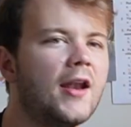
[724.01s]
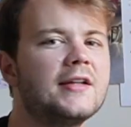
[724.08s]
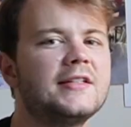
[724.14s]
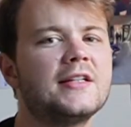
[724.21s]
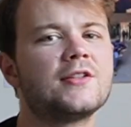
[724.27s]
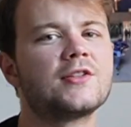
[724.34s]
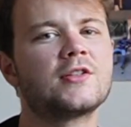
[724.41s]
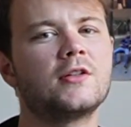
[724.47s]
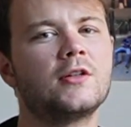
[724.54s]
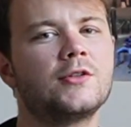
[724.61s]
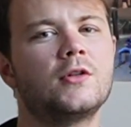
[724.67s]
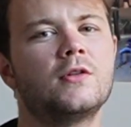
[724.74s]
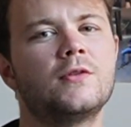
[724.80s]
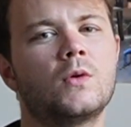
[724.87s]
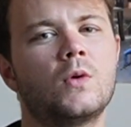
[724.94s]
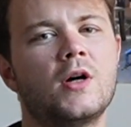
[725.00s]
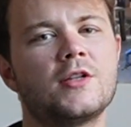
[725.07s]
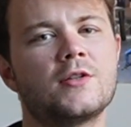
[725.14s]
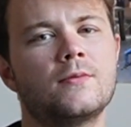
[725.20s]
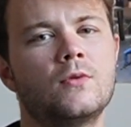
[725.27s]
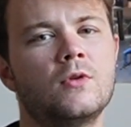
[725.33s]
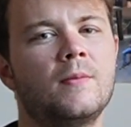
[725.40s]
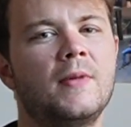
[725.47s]
I tend to start off at quite a
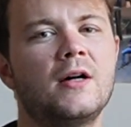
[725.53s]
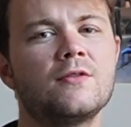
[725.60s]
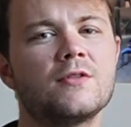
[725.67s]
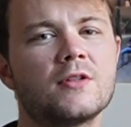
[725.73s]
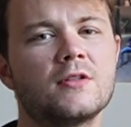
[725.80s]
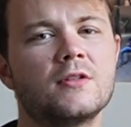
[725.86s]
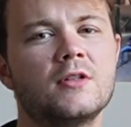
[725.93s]
small amount.